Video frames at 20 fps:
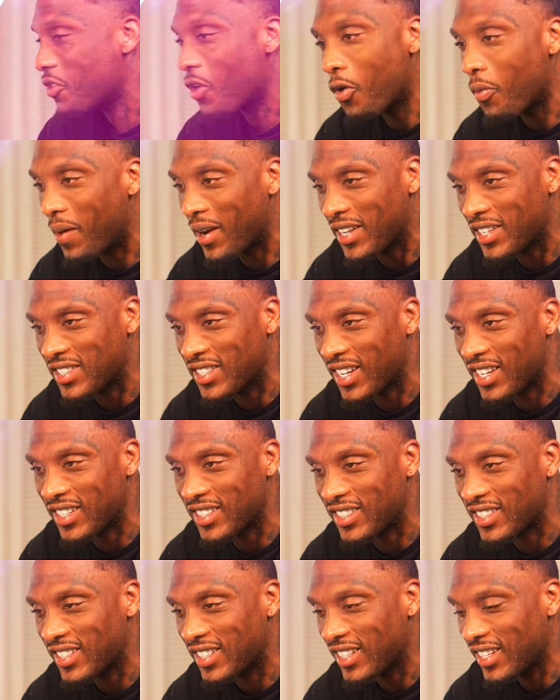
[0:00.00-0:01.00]
nobody
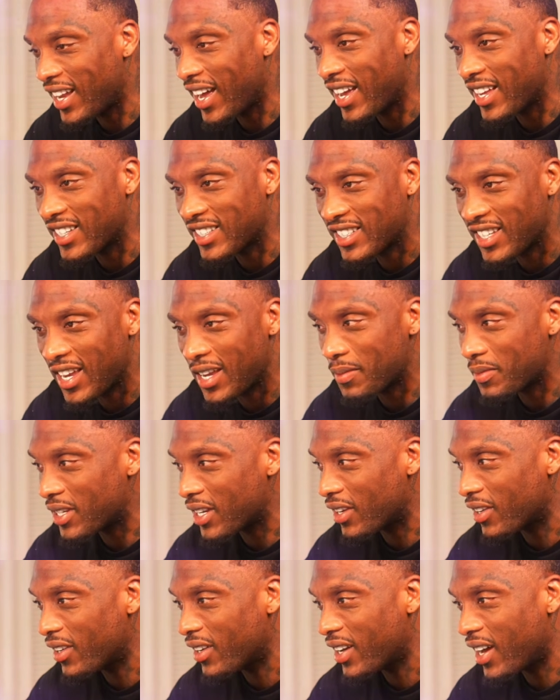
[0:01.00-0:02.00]
says. Nothing Sam
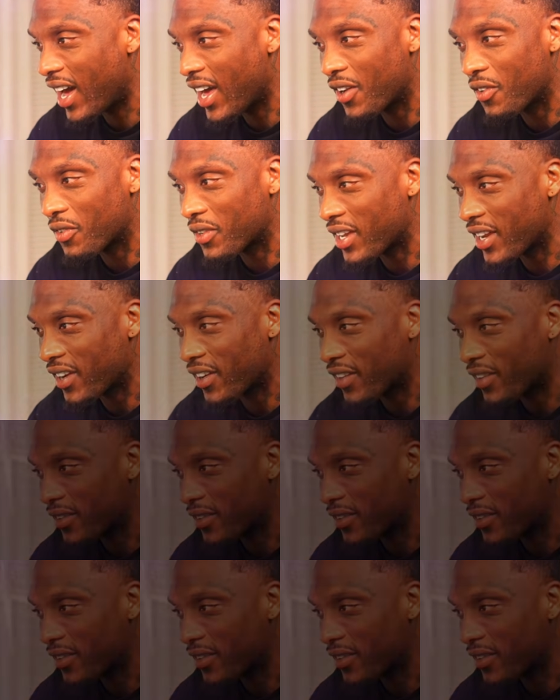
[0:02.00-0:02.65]
said. I don't care.